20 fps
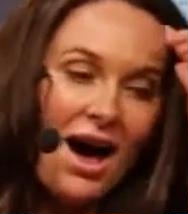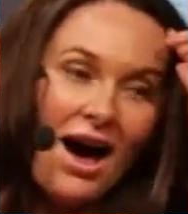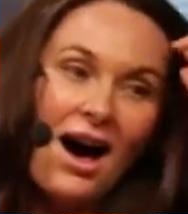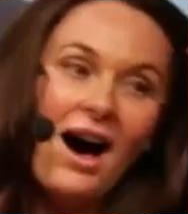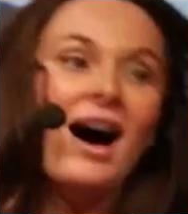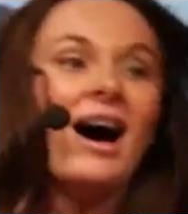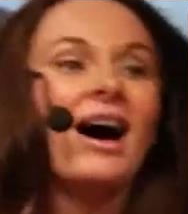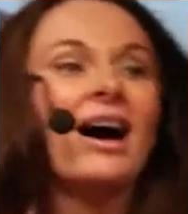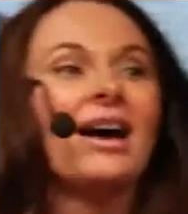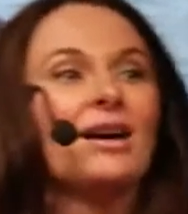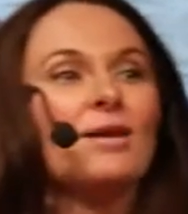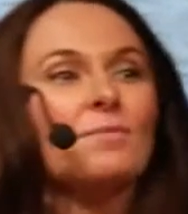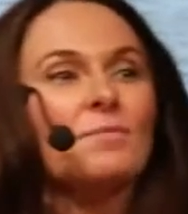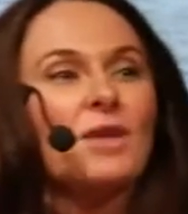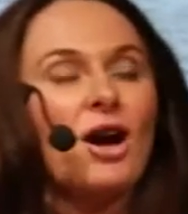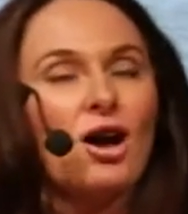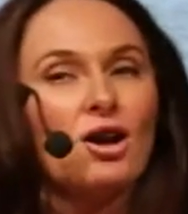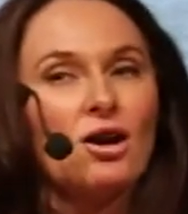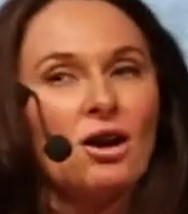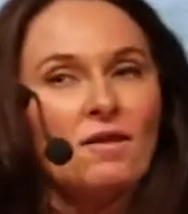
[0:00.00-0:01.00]
I am
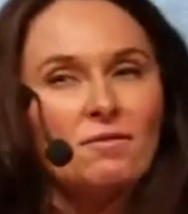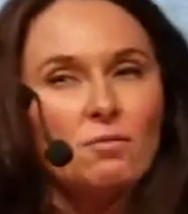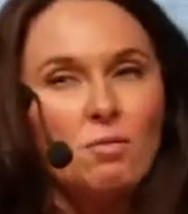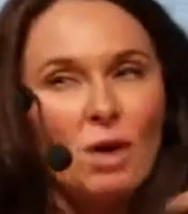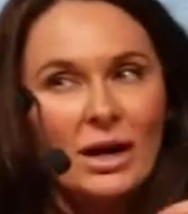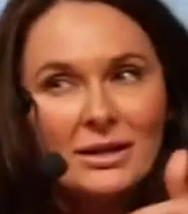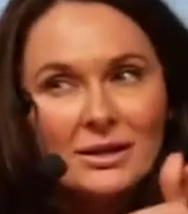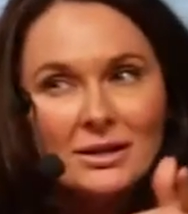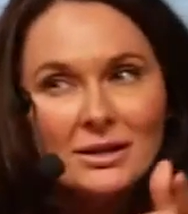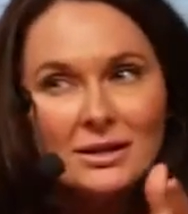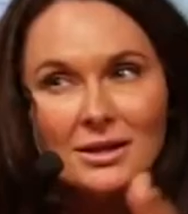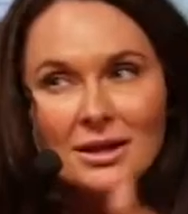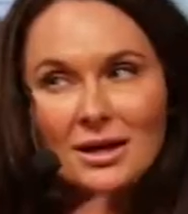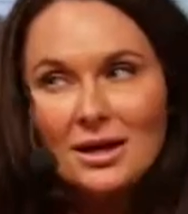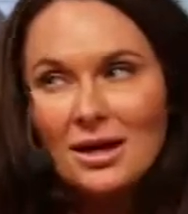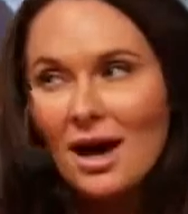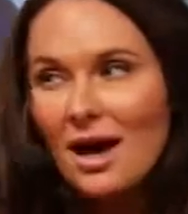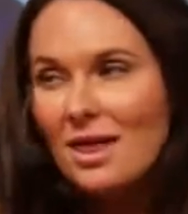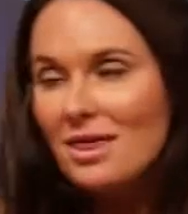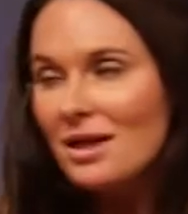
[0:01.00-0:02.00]
cut off once,
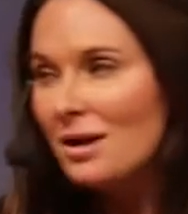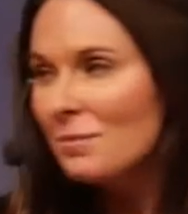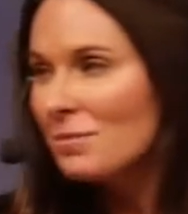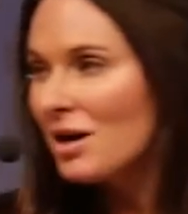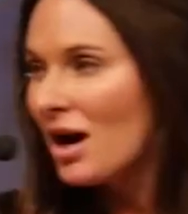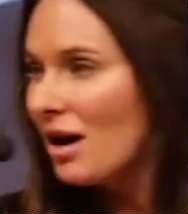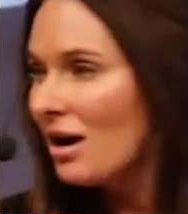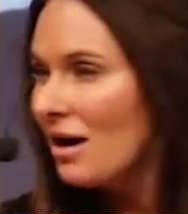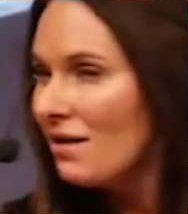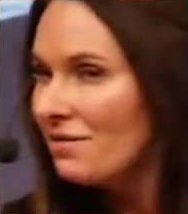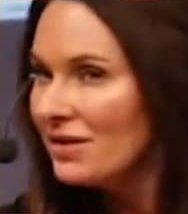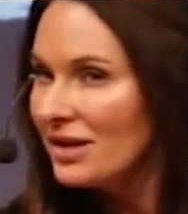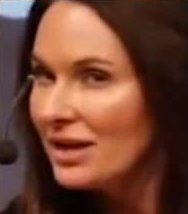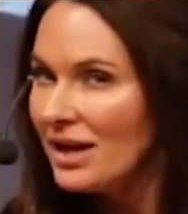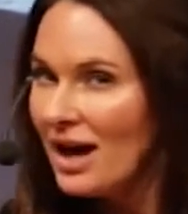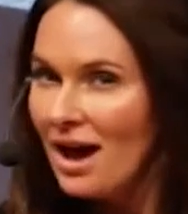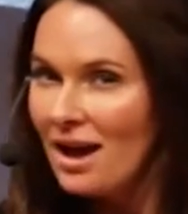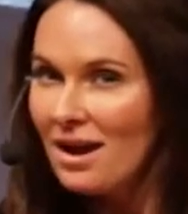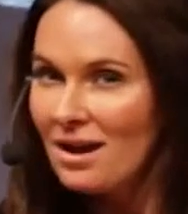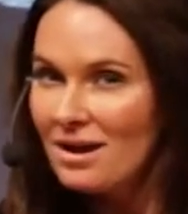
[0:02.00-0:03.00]
and then I'm cut off
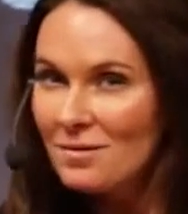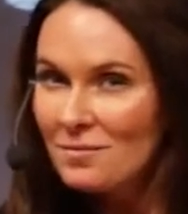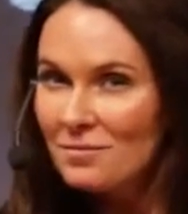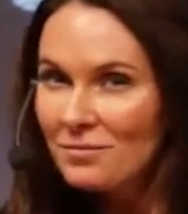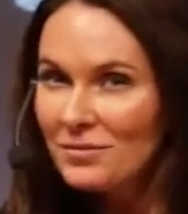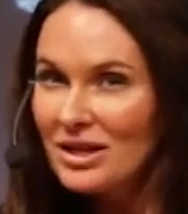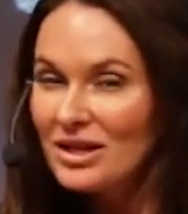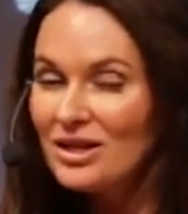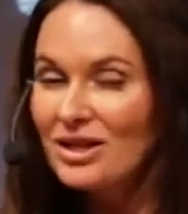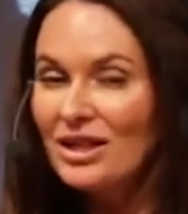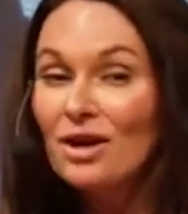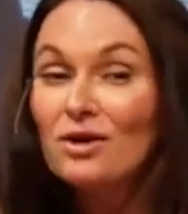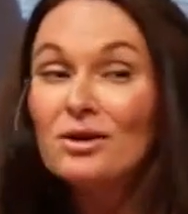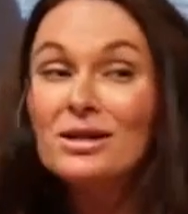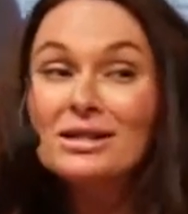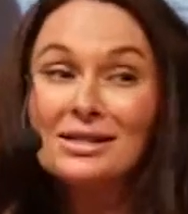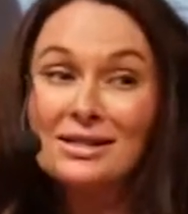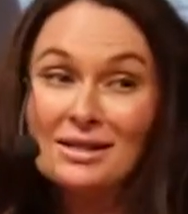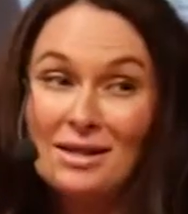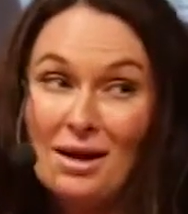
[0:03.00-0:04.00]
again. There
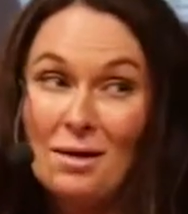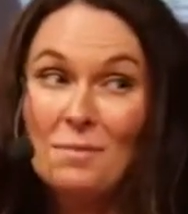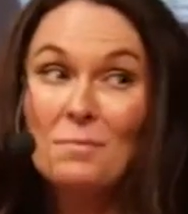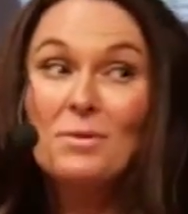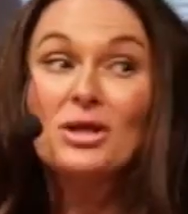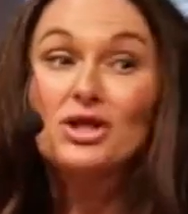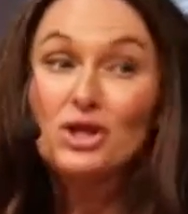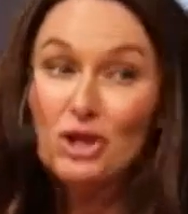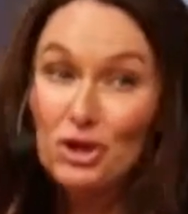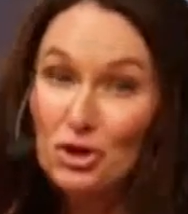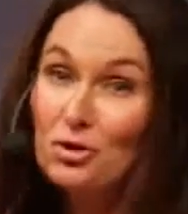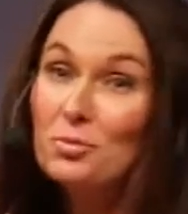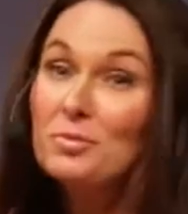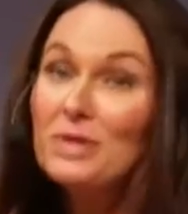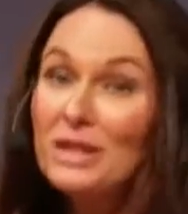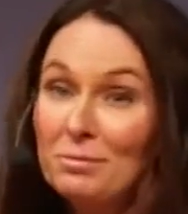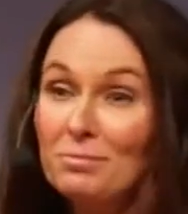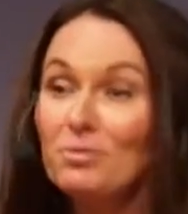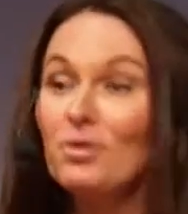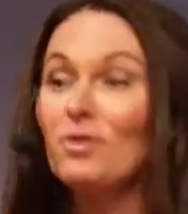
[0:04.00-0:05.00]
is some, to
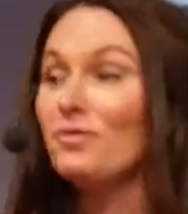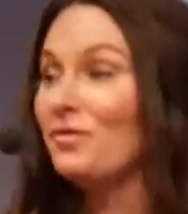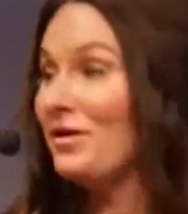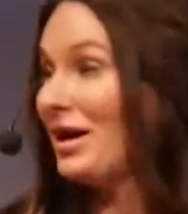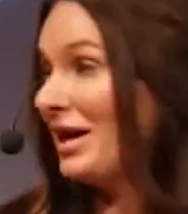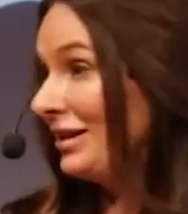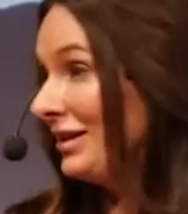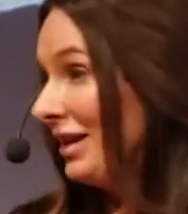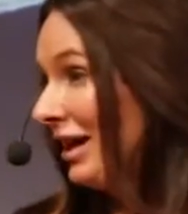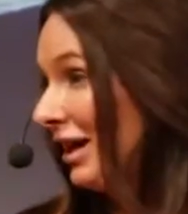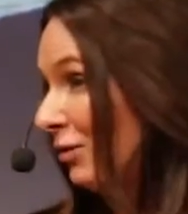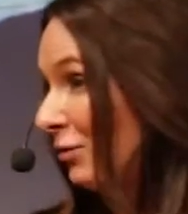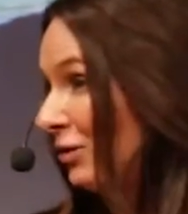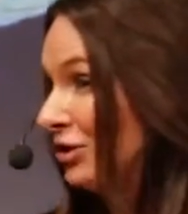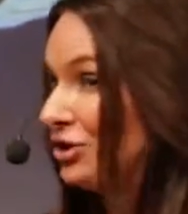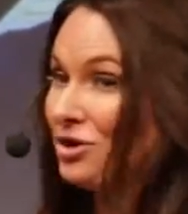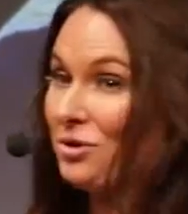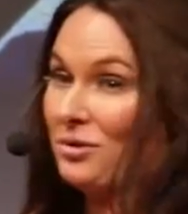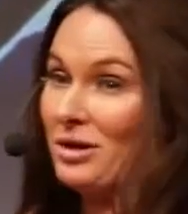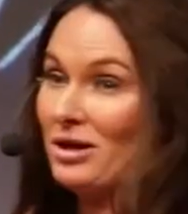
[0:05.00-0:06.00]
me, profane
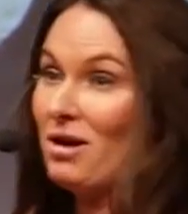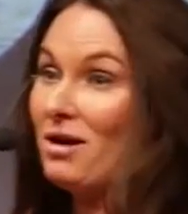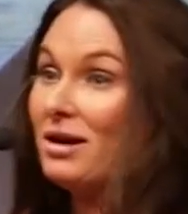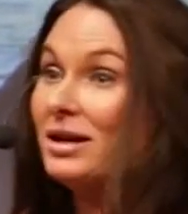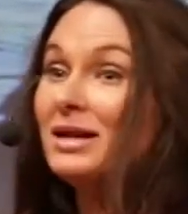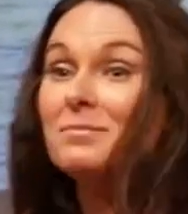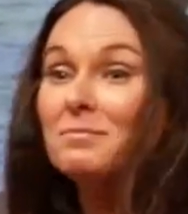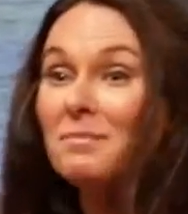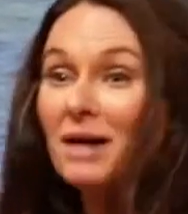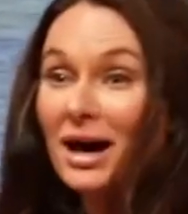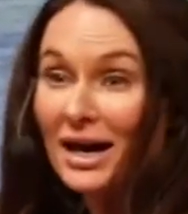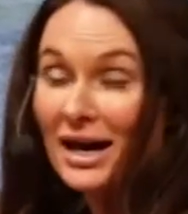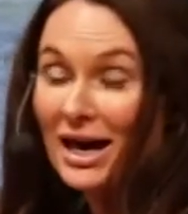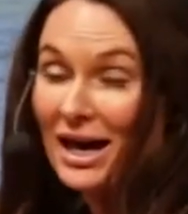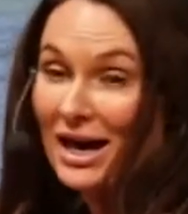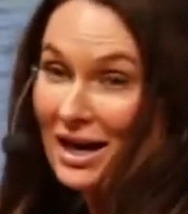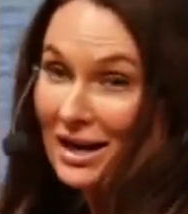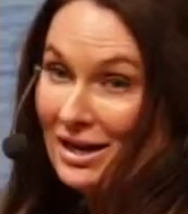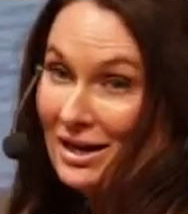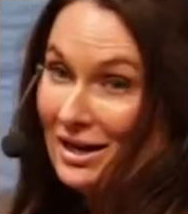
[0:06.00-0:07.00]
language going on in my
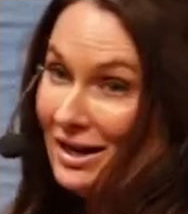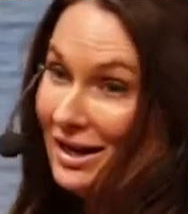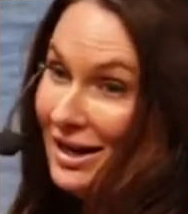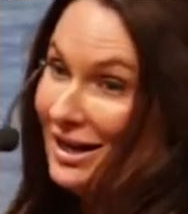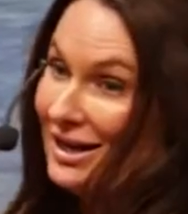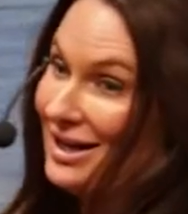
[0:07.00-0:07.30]
head,